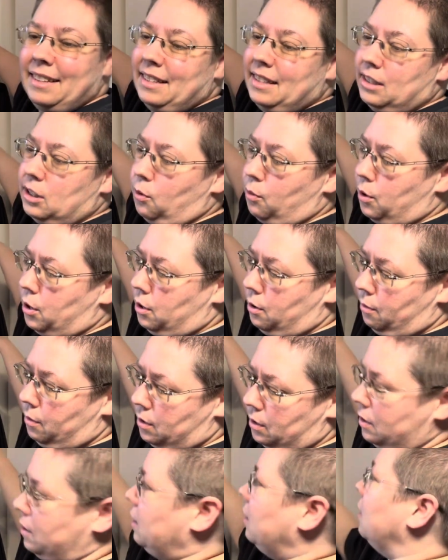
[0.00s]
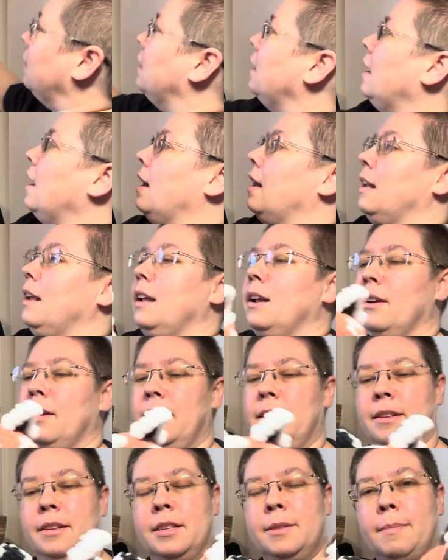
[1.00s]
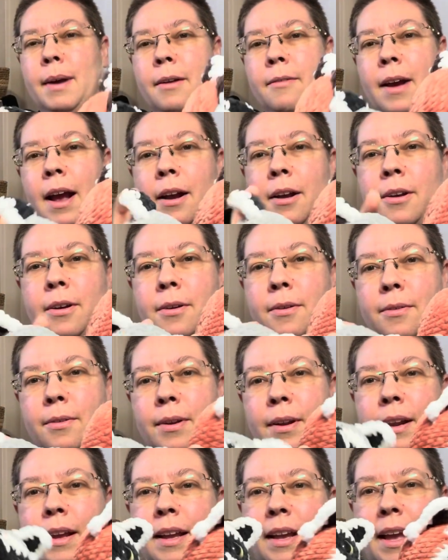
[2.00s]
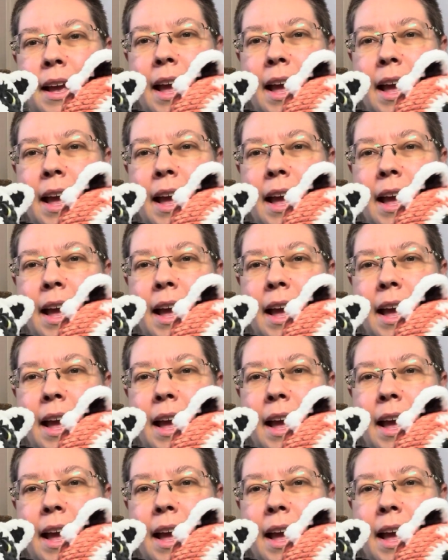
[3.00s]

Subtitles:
So cute. And here is my raccoon.